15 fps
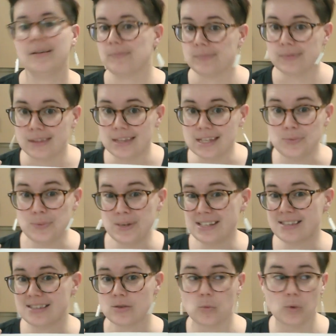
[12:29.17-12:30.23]
this
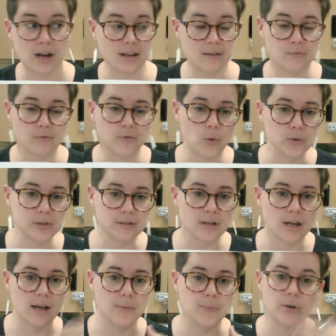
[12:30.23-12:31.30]
piece, when I fold,
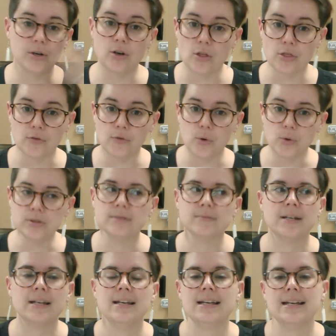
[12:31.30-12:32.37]
put it on the fold,
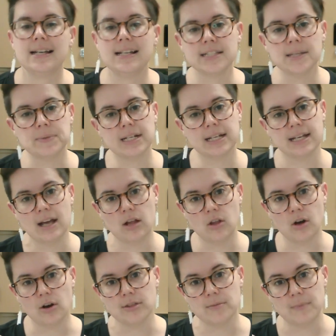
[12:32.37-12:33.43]
ends up sticking out
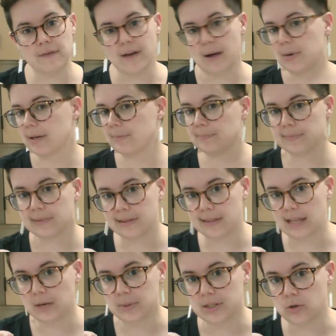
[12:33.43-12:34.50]
longer than my fabric.
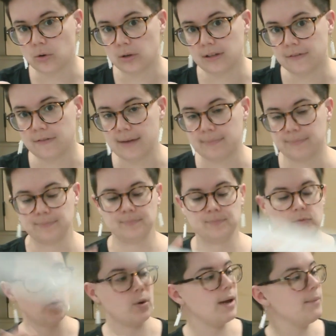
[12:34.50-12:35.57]
That'll be totally fine,
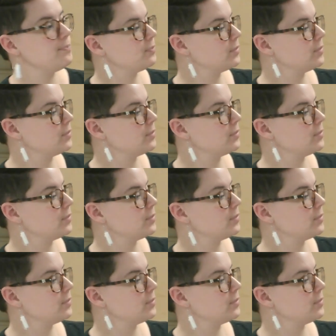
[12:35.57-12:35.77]
okay?